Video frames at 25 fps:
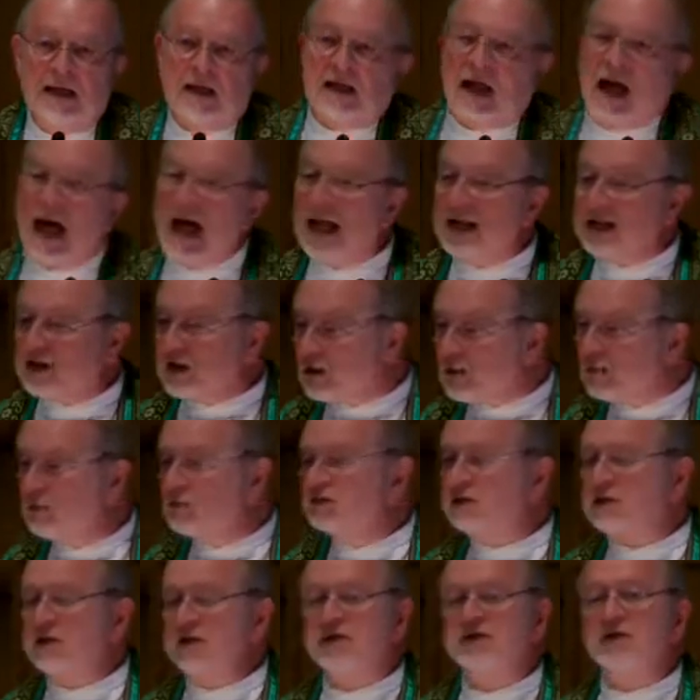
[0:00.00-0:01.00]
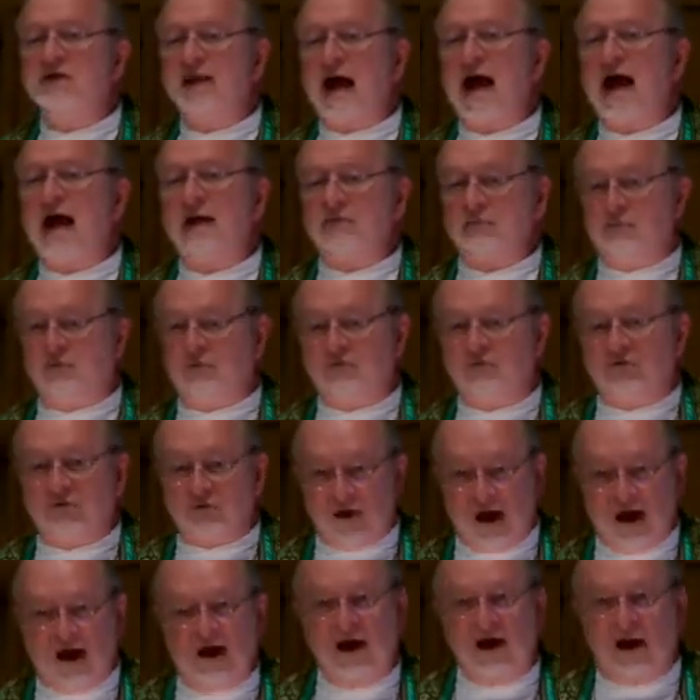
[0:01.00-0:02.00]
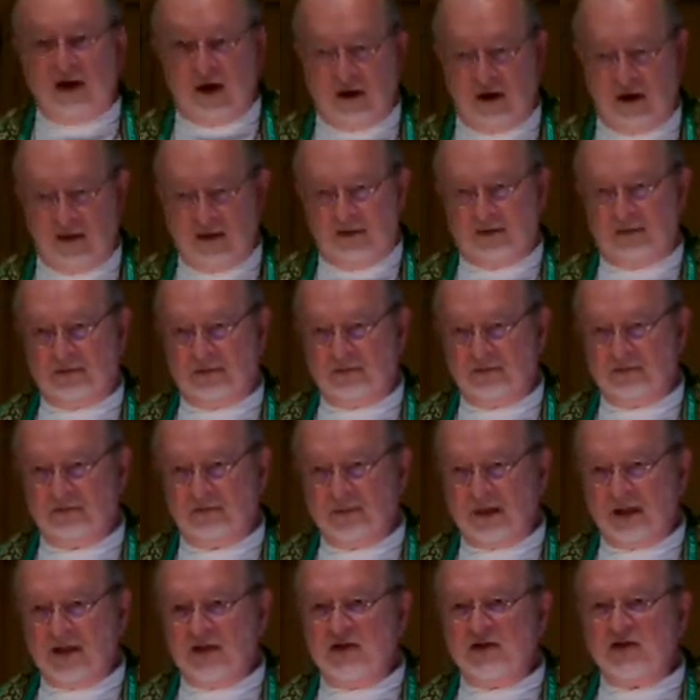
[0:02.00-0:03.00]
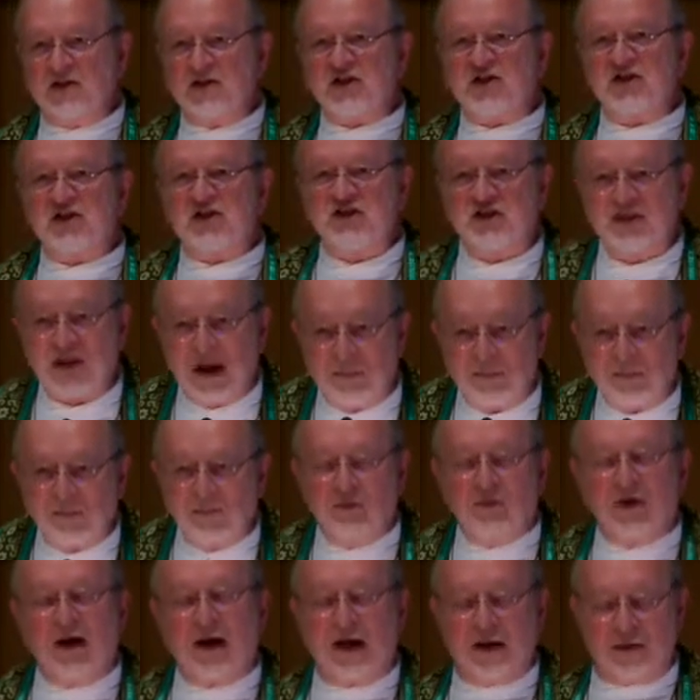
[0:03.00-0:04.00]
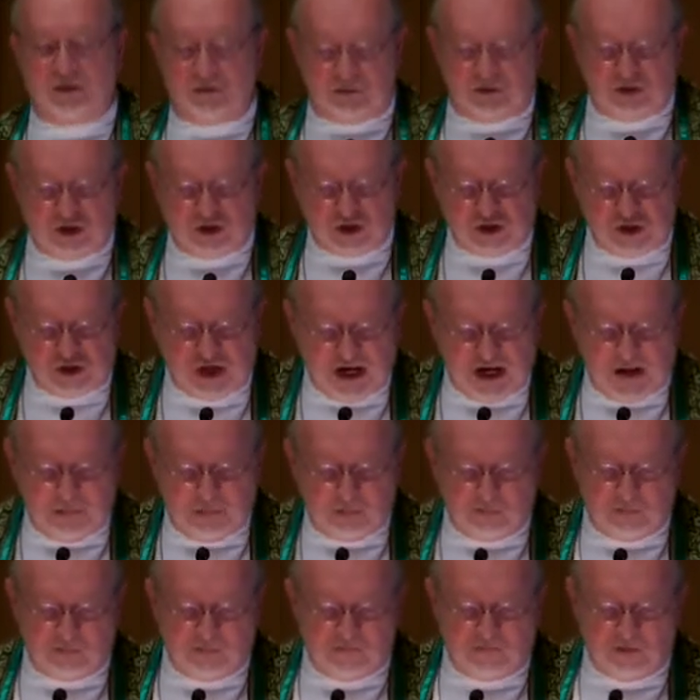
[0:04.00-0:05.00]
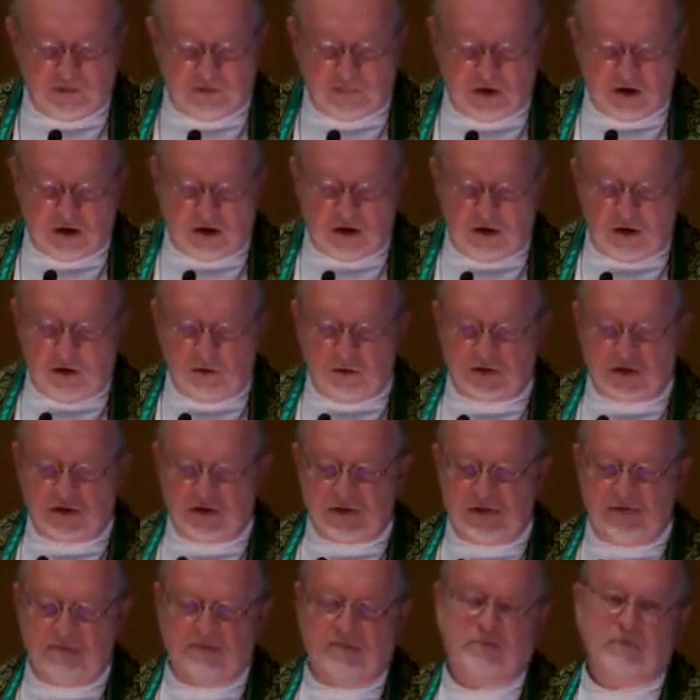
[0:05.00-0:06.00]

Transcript: God uses that fire to separate the sheep from the goats